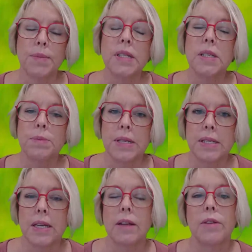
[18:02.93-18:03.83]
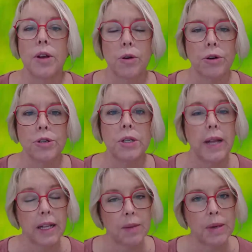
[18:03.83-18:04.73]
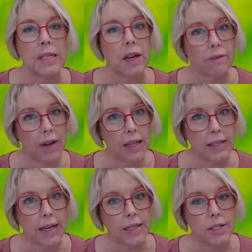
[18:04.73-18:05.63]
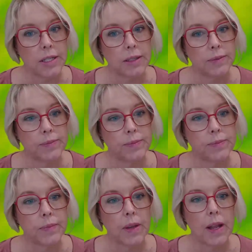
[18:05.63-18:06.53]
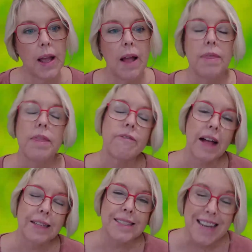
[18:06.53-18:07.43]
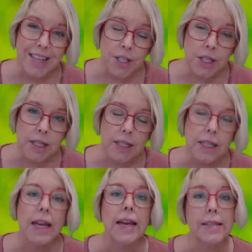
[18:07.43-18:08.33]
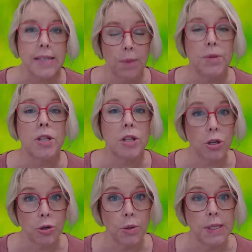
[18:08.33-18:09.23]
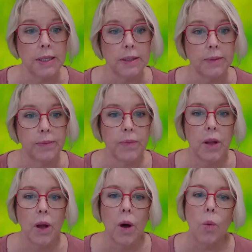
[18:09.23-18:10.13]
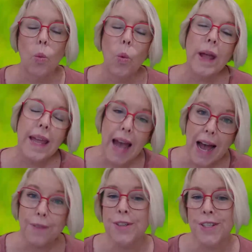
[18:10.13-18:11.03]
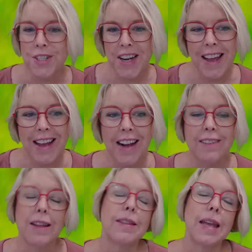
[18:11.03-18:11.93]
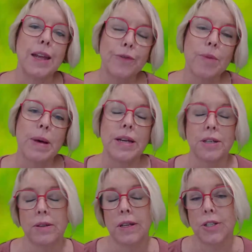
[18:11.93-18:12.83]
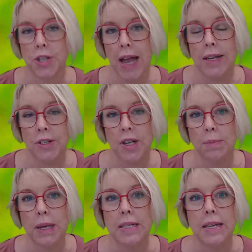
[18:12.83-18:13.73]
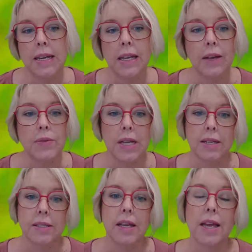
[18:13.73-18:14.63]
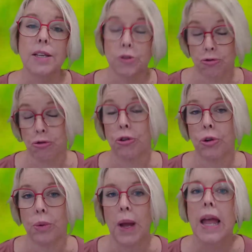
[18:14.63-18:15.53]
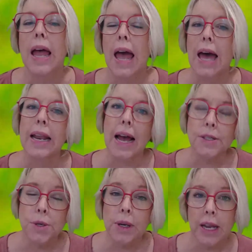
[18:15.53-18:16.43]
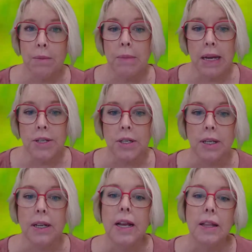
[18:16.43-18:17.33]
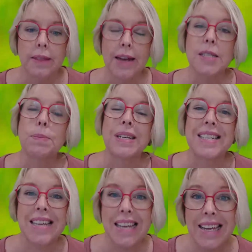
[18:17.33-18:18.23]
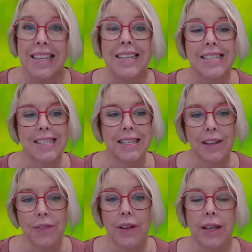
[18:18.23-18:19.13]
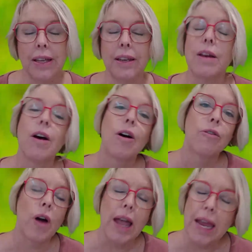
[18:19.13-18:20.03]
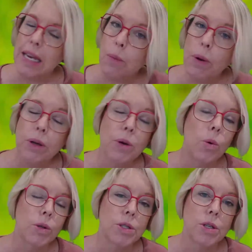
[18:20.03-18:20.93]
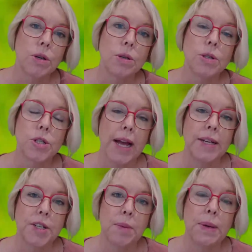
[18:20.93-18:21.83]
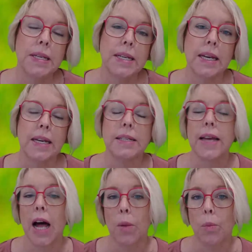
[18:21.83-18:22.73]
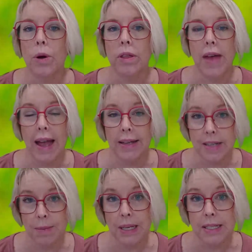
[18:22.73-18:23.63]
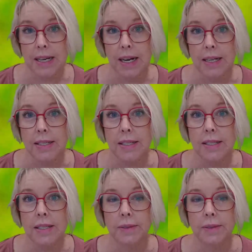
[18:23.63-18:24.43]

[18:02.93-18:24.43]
it's missing the crucial element of validation. The validation is up to the user. We have to check that the information that ChatGPT gives us is true. And as you can imagine, that is particularly significant for anyone who wants to use ChatGPT to help with academic tasks.